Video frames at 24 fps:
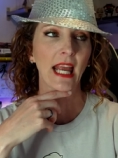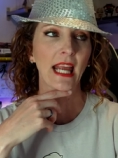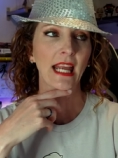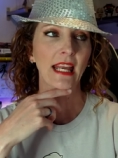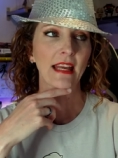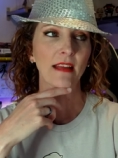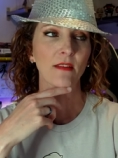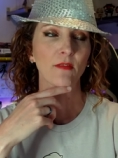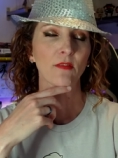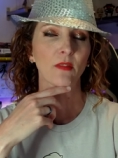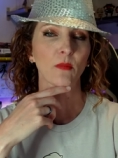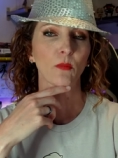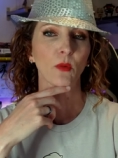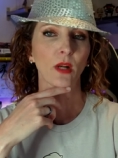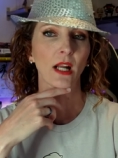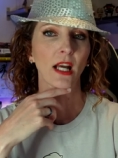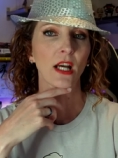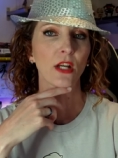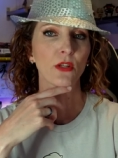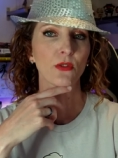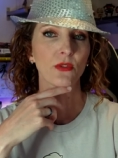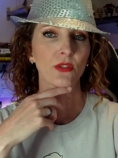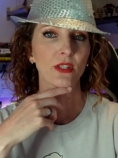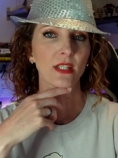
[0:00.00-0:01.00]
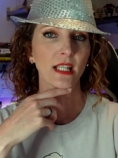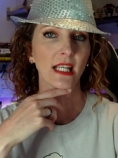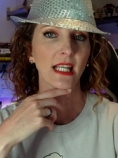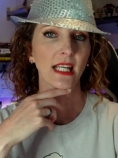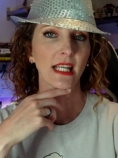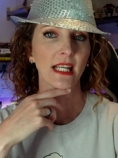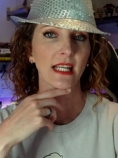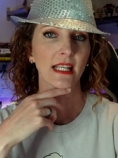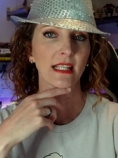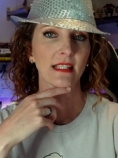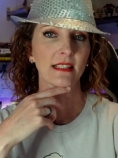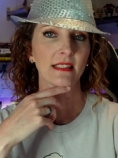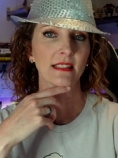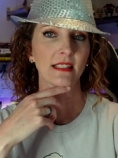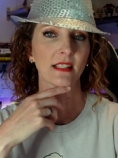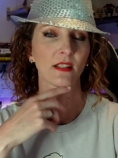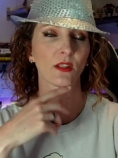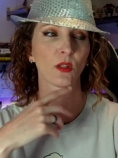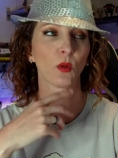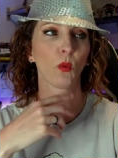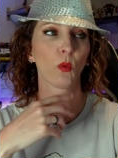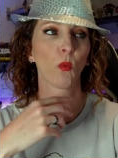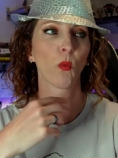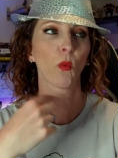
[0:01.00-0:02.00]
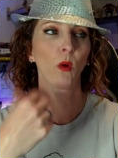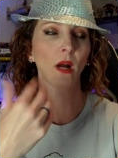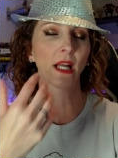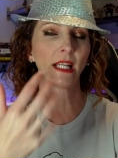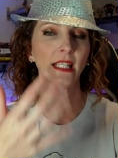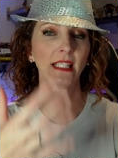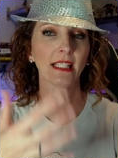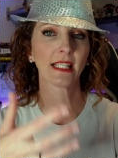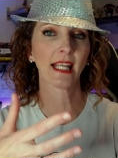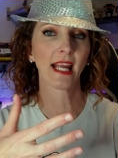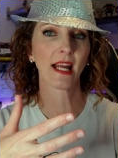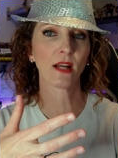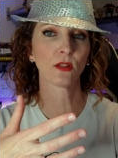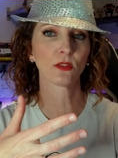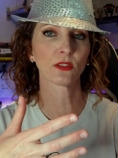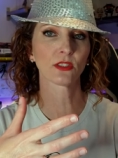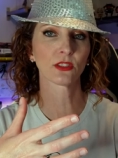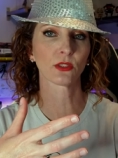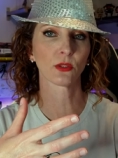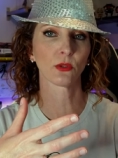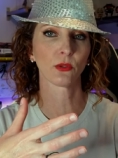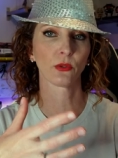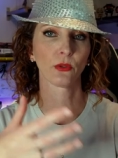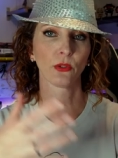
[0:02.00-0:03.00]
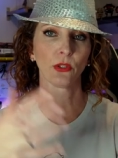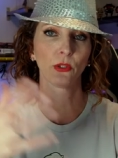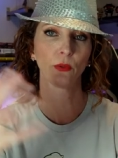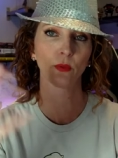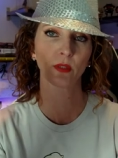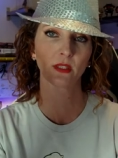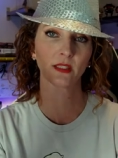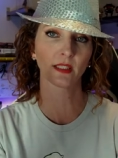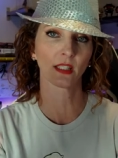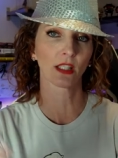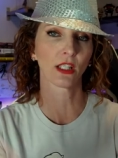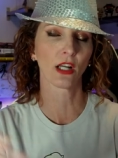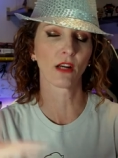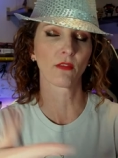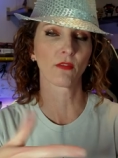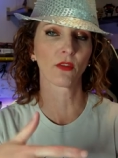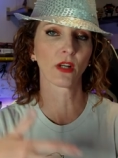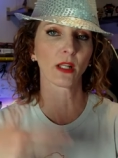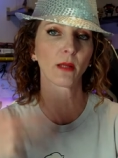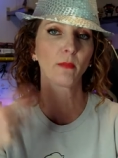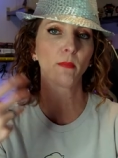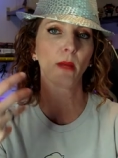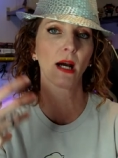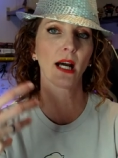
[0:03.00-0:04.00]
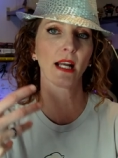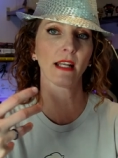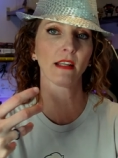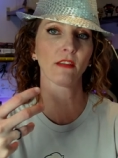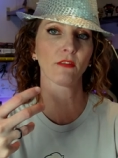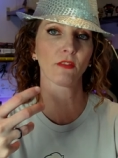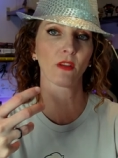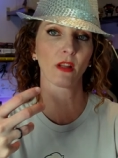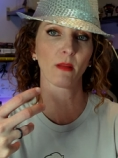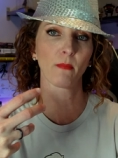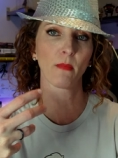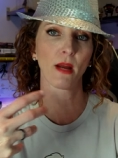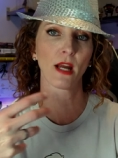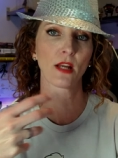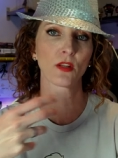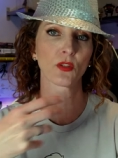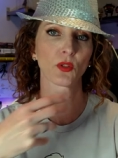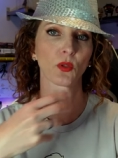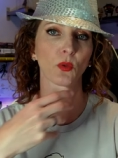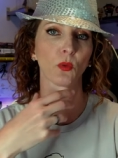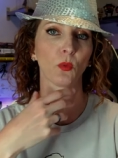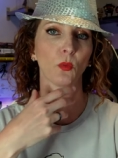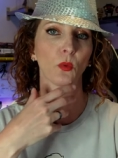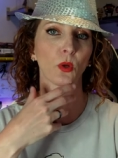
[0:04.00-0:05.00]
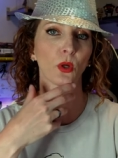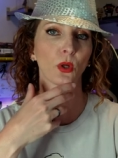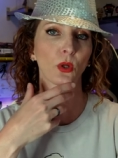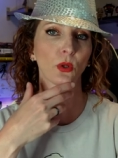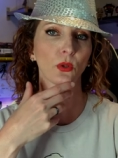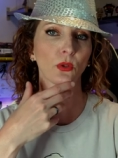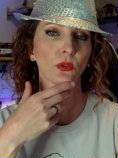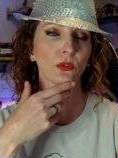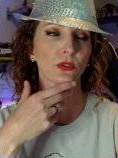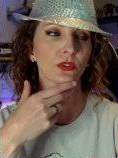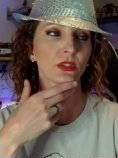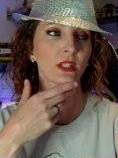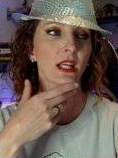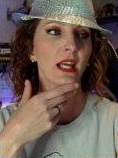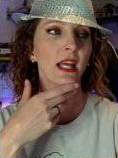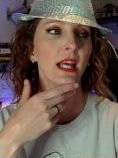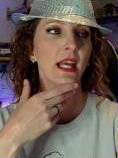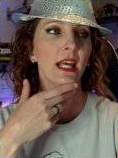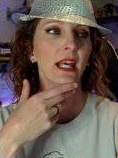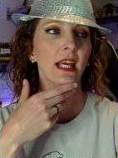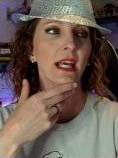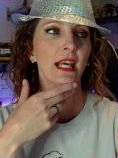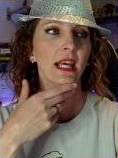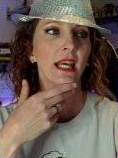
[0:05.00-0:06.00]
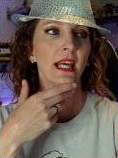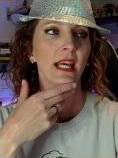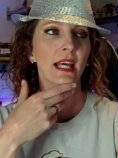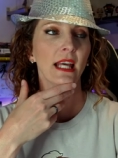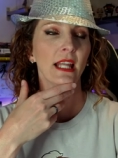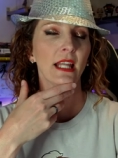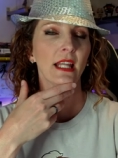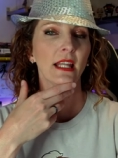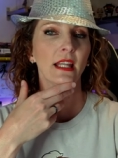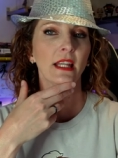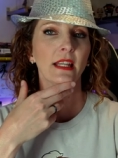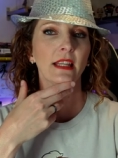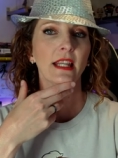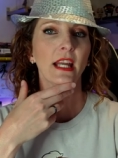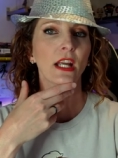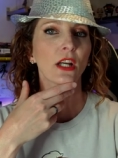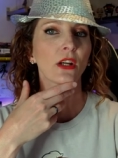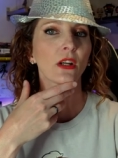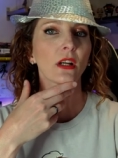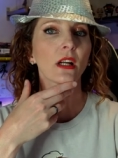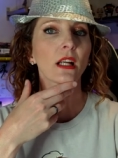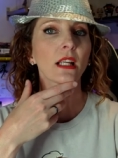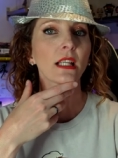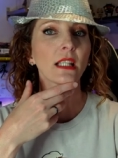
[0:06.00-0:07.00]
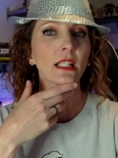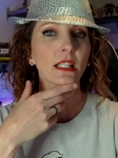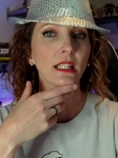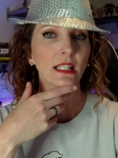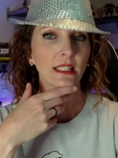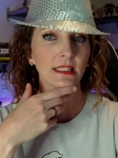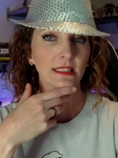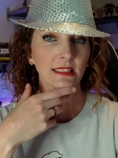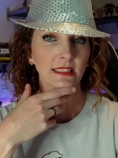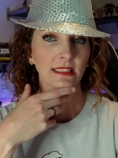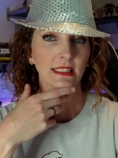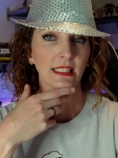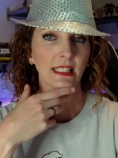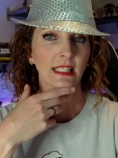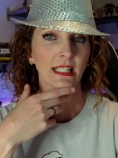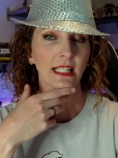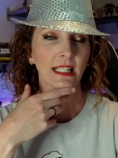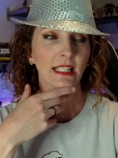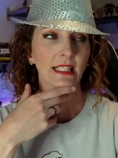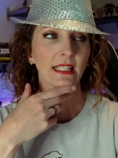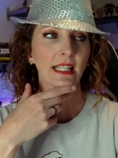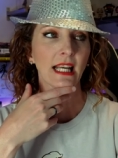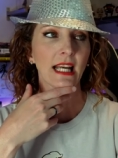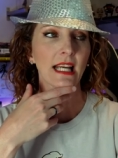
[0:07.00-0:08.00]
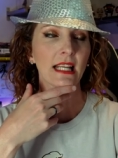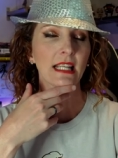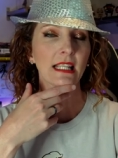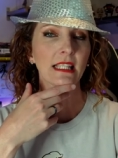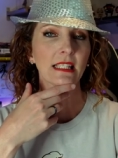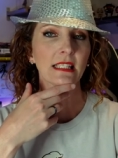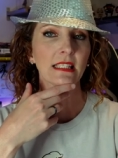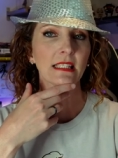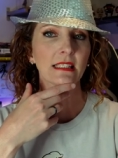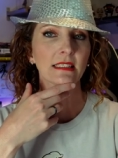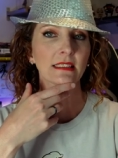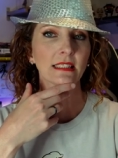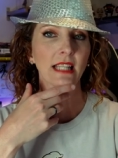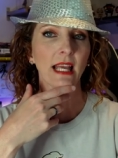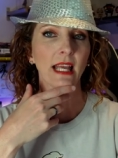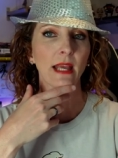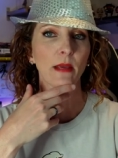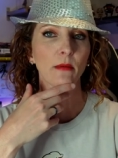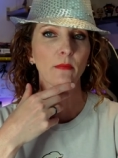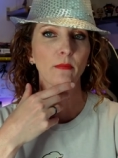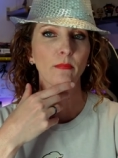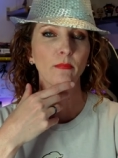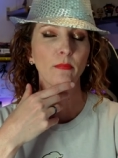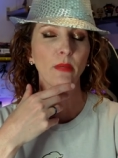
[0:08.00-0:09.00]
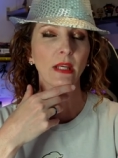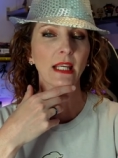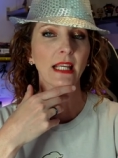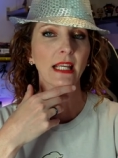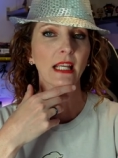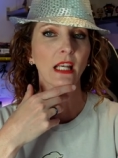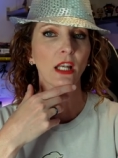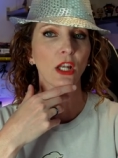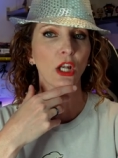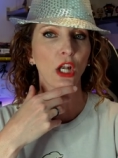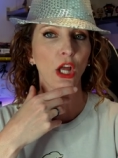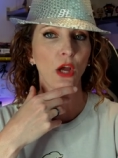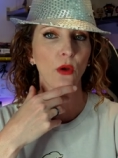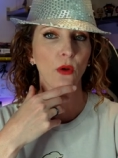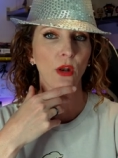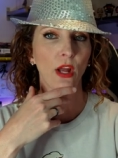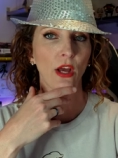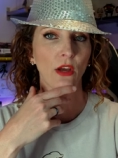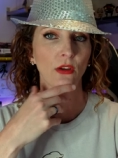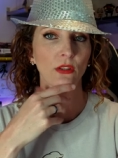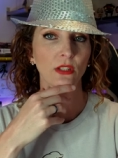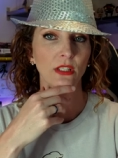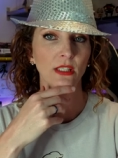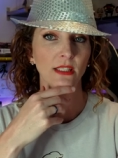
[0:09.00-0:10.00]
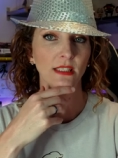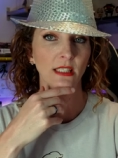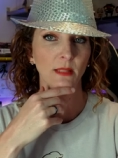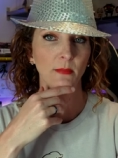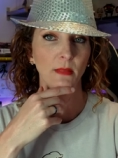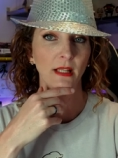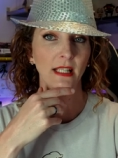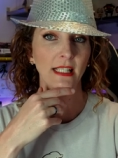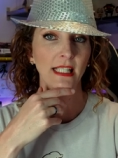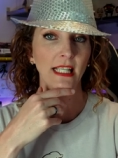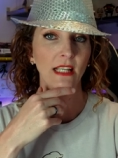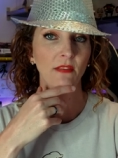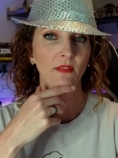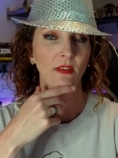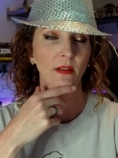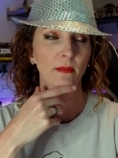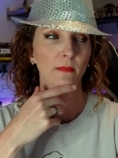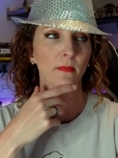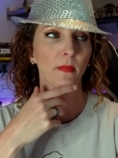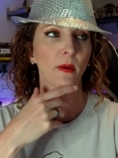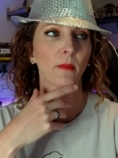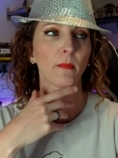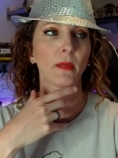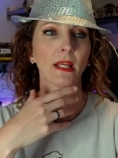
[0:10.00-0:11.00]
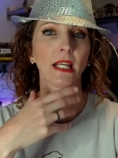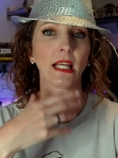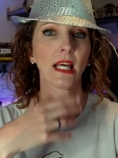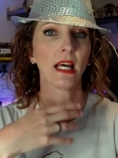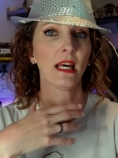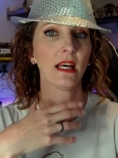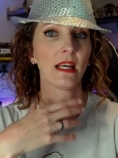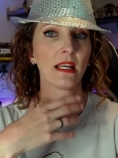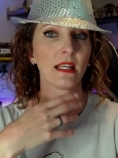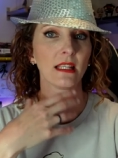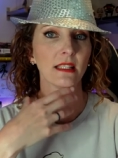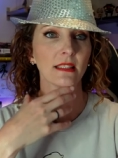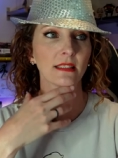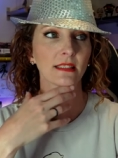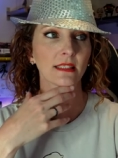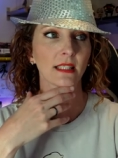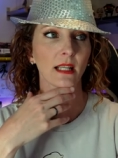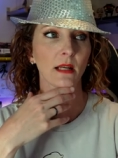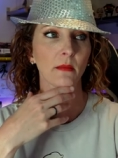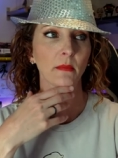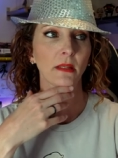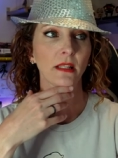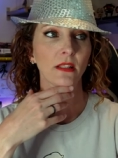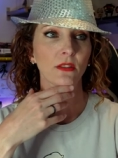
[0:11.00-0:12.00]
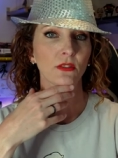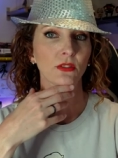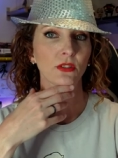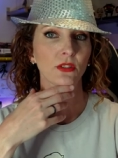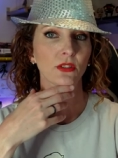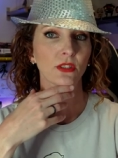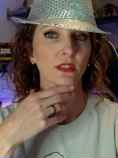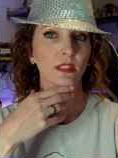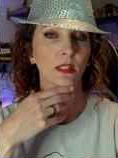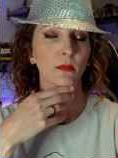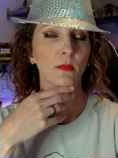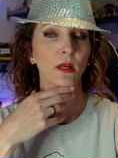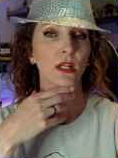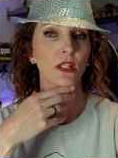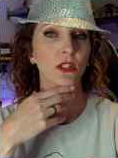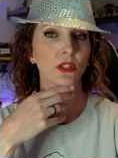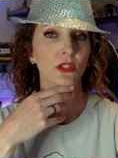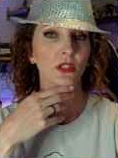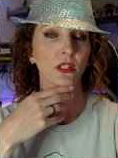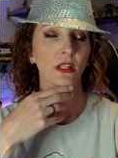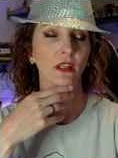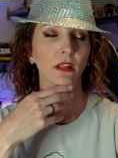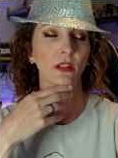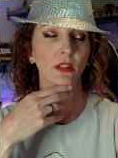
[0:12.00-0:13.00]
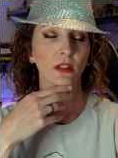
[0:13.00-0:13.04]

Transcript: And from what I understand, the White Council, who is the governing body for the magical world, they're against it. Like, that is a big no-no to summon a demon because, I mean, there's just so much